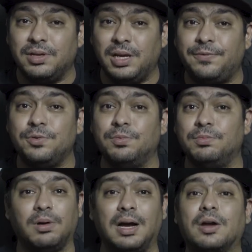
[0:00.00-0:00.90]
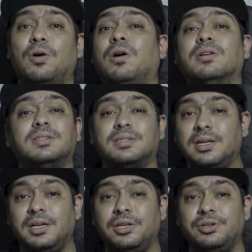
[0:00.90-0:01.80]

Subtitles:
if you are constantly